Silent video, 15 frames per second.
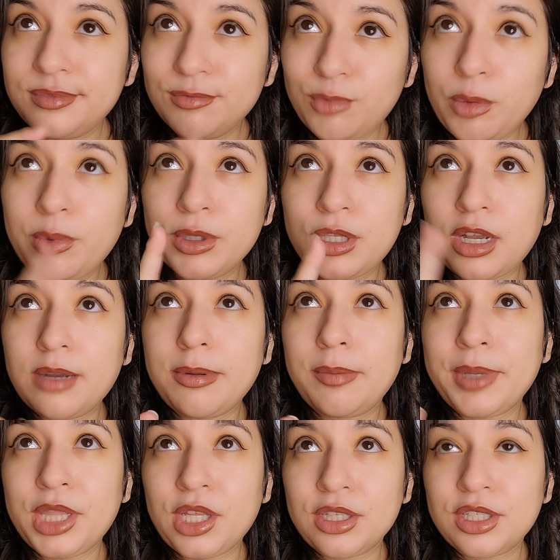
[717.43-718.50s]
We will talk about
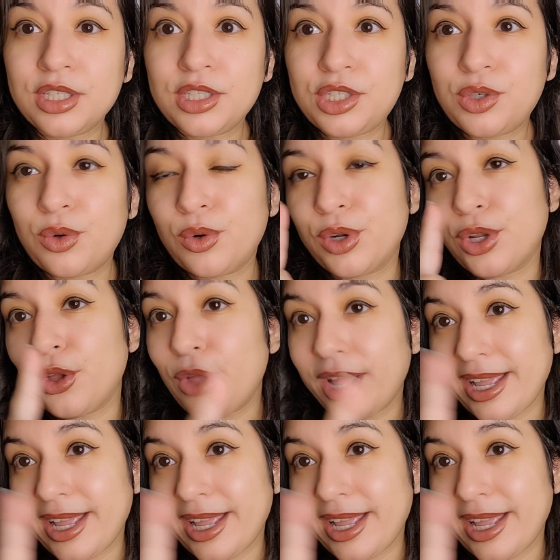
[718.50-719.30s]
my thoughts on the tutorial.